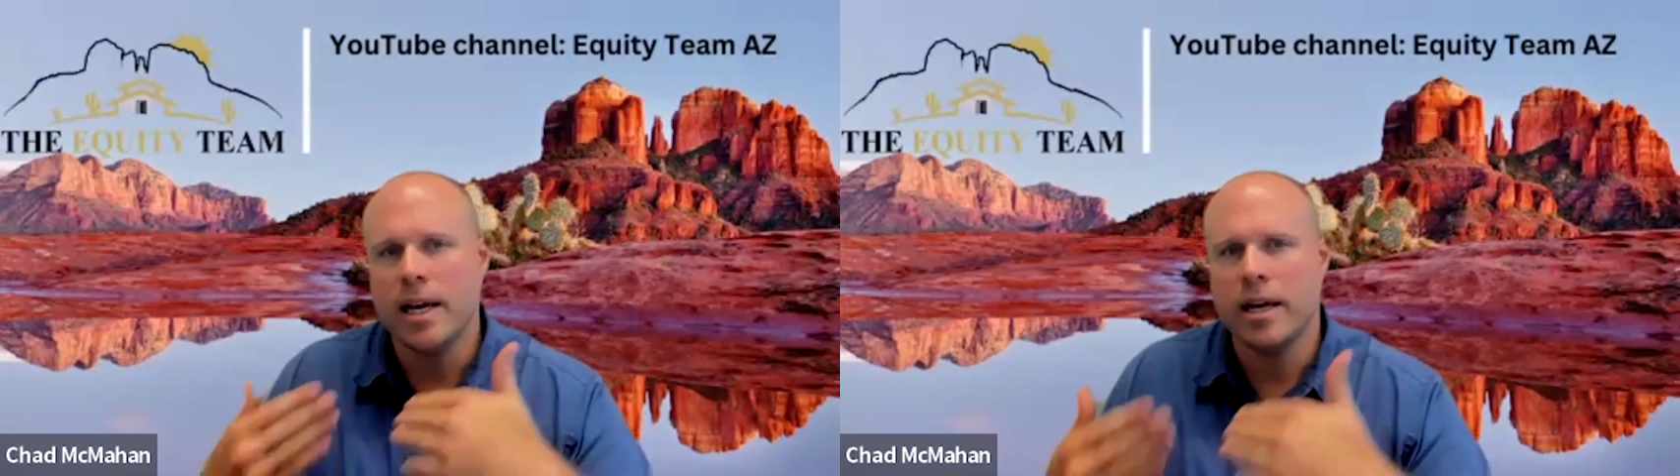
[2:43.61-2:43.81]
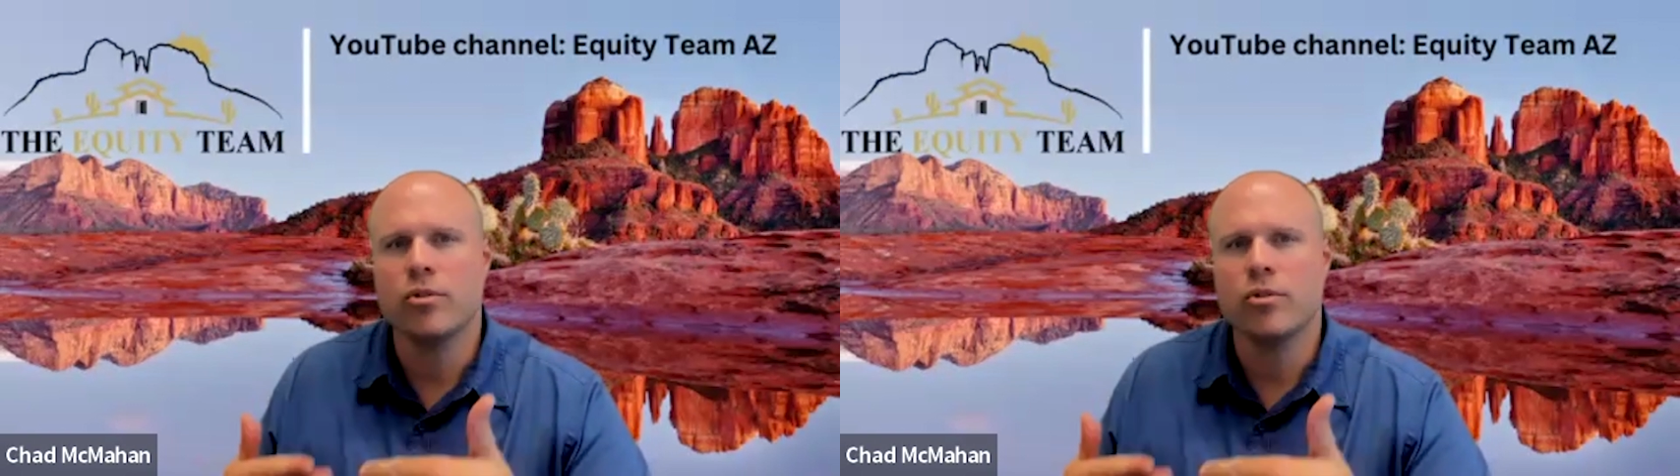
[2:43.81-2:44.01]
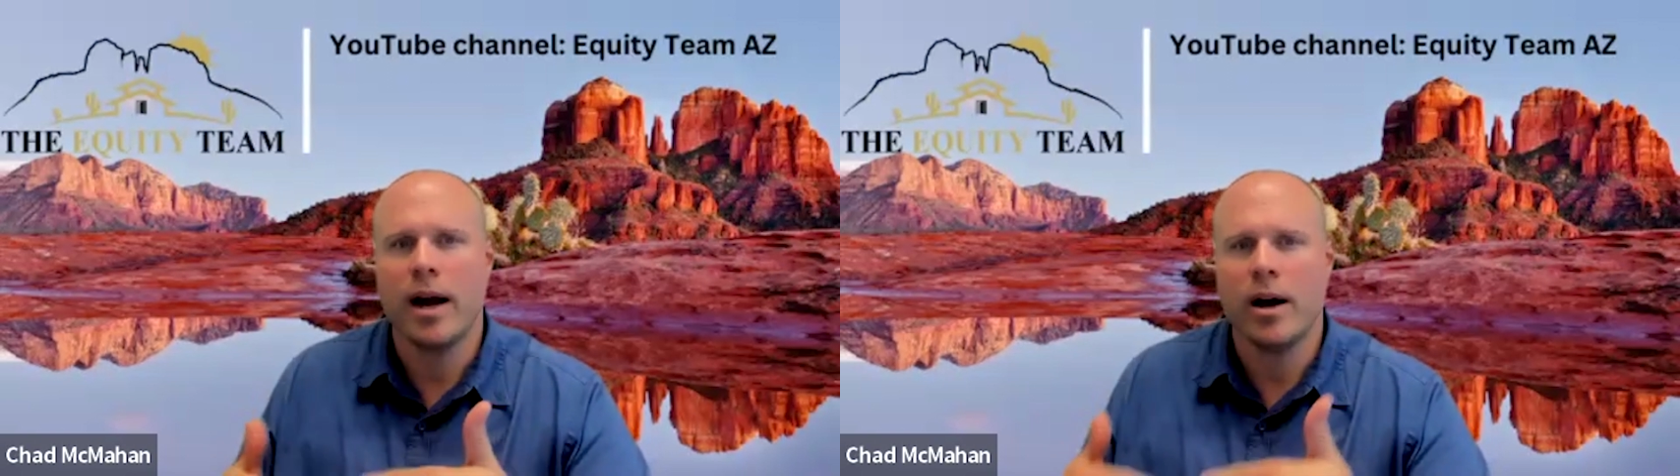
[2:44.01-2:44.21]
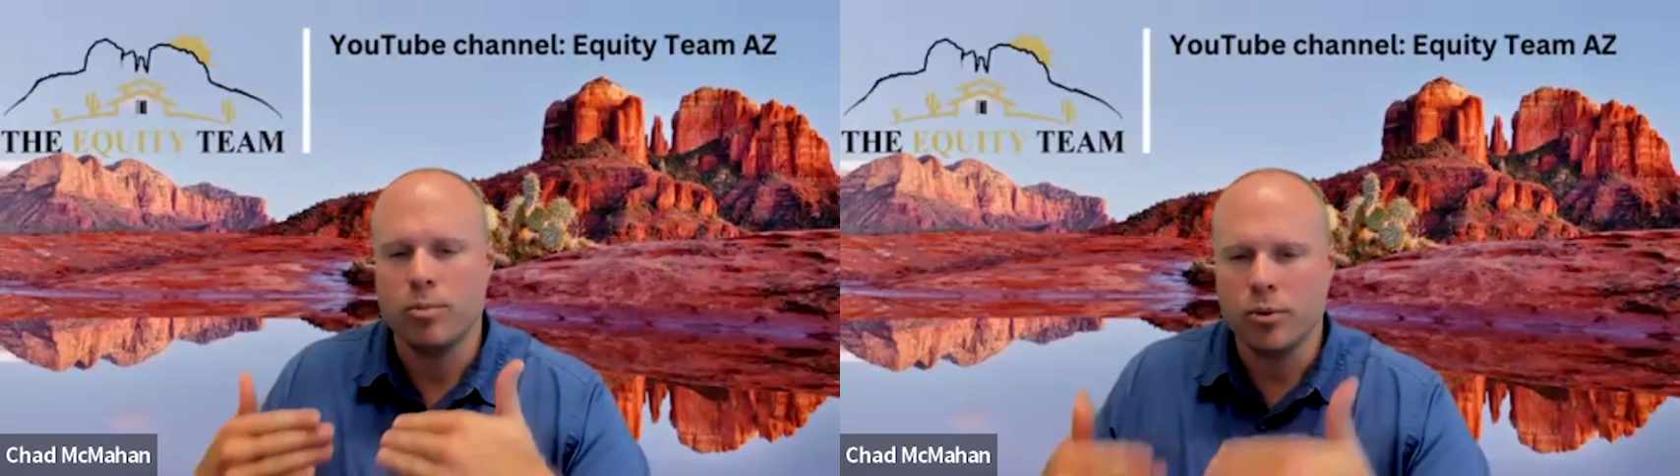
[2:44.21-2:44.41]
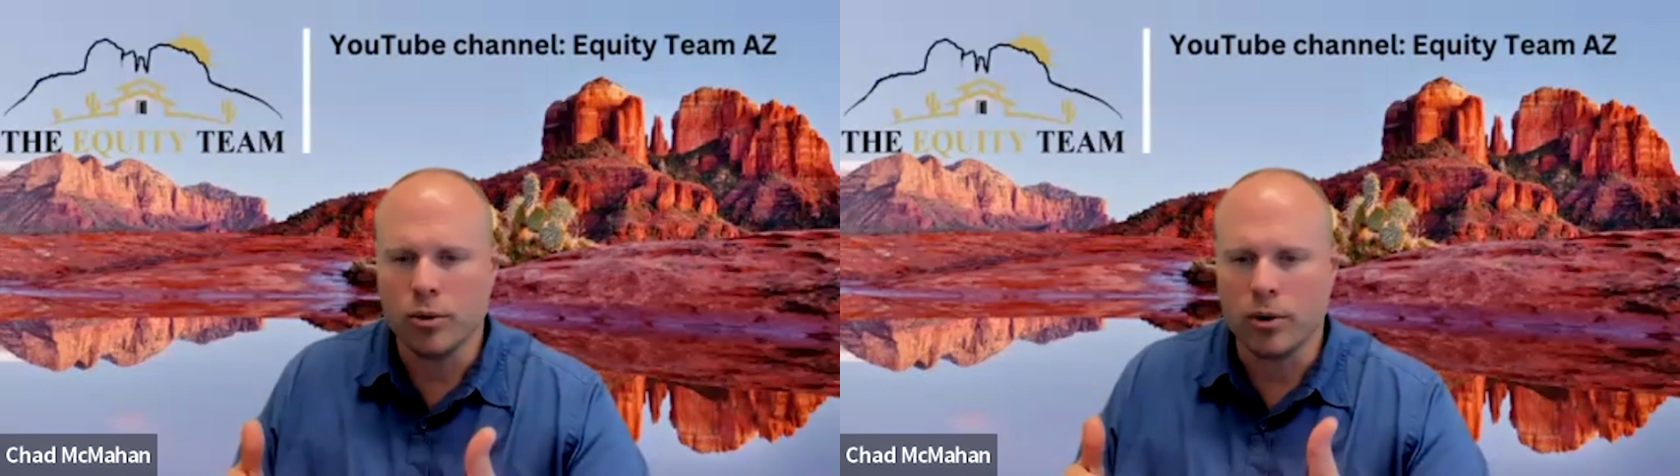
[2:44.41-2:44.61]

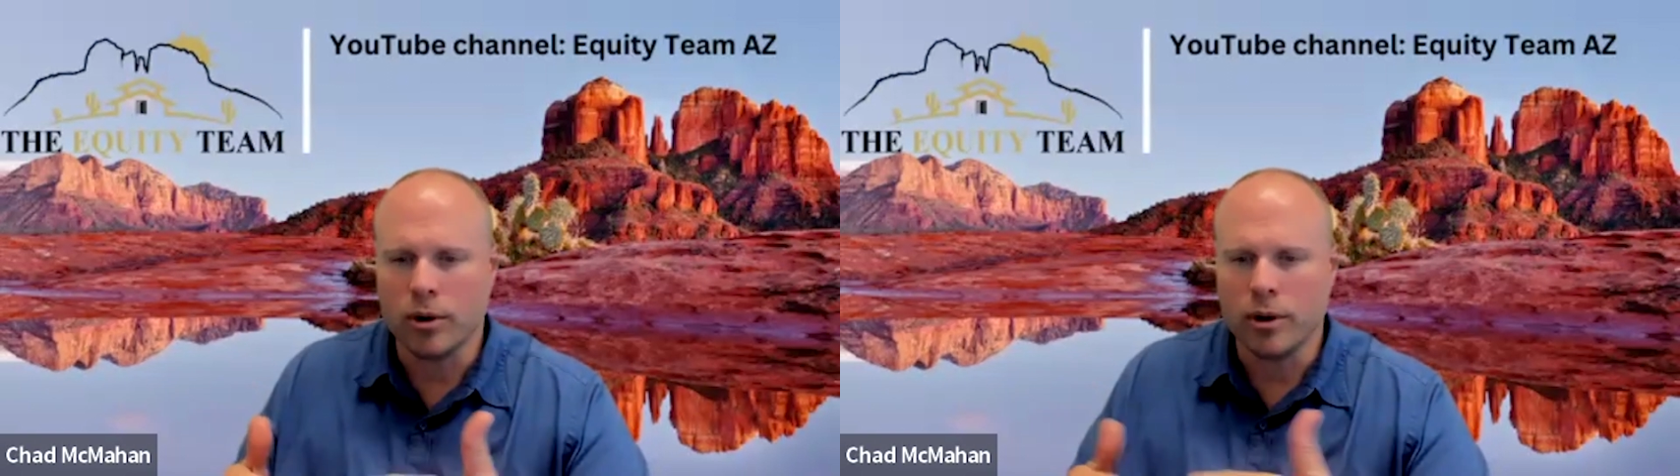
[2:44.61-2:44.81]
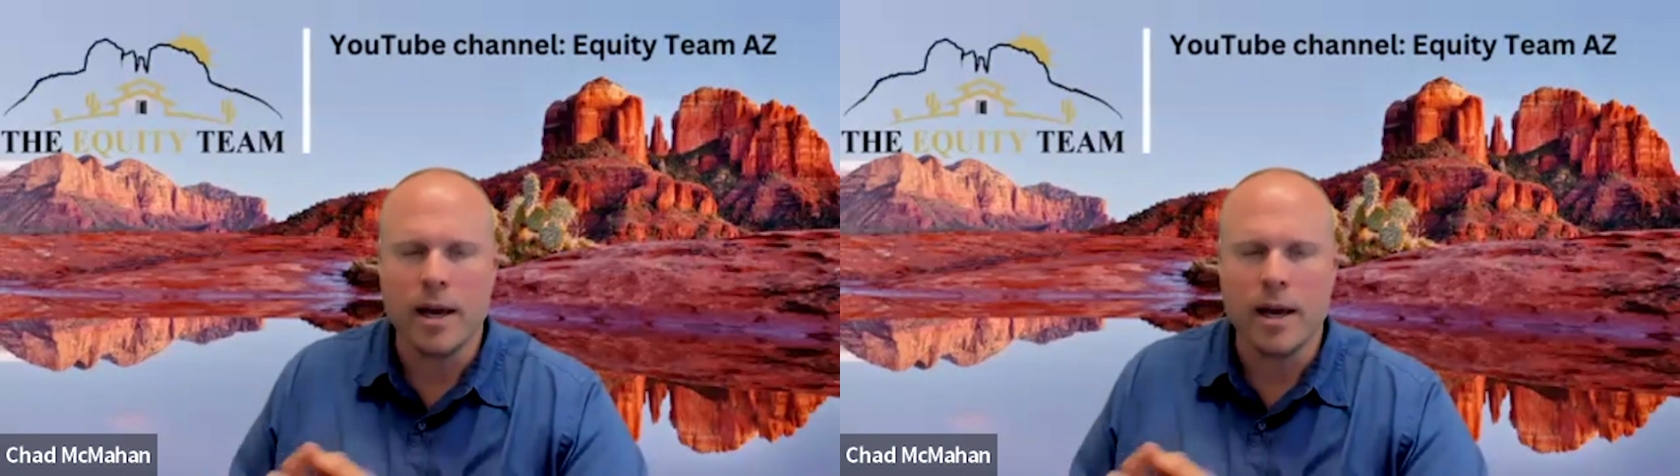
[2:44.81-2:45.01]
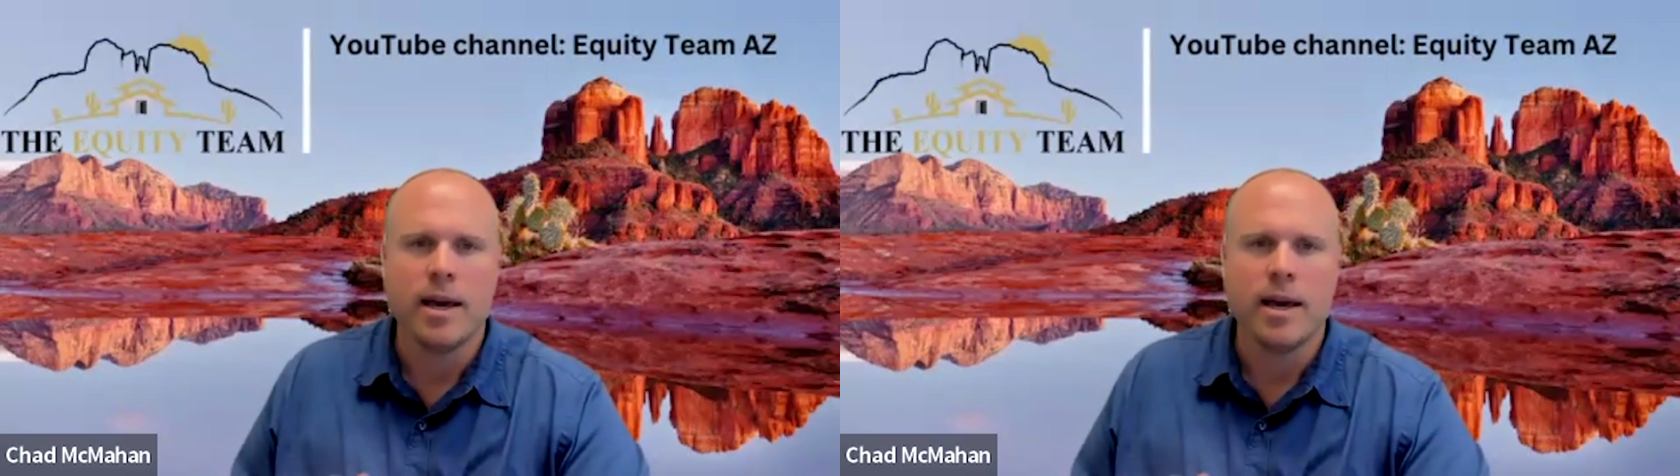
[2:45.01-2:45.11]
in-ground pool